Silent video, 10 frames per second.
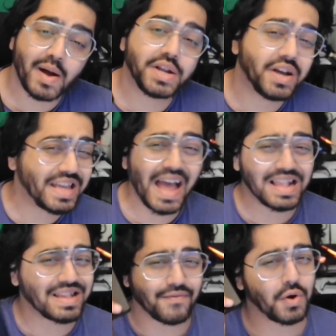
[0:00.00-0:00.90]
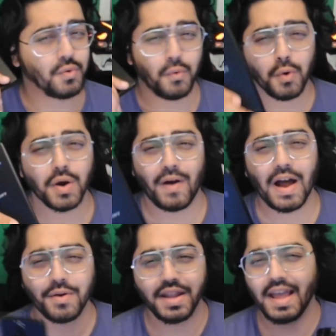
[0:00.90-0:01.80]
dirty hands have gone all
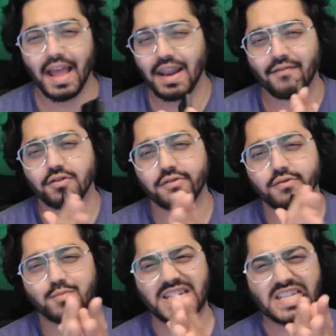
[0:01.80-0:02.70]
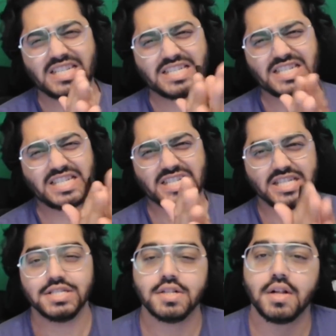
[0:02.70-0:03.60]
around it and I've got all my
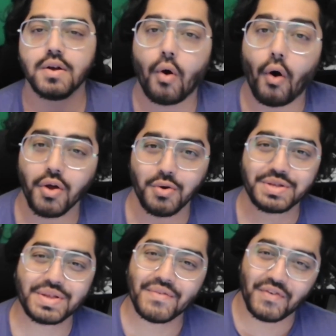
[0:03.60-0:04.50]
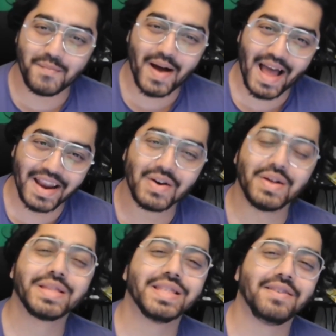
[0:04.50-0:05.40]
oils from my hand
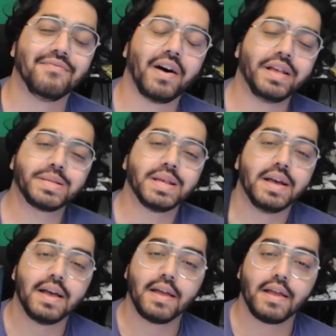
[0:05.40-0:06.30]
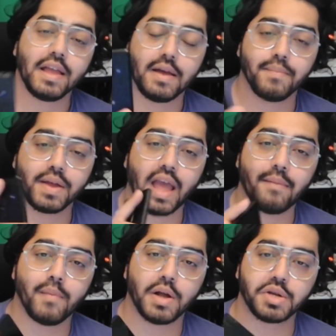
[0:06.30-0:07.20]
onto the device, it became
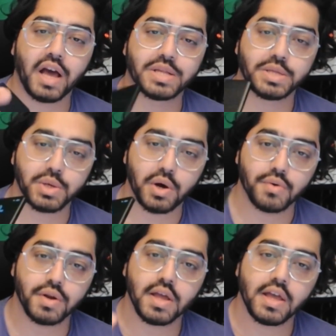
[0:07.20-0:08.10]
much nicer to hold.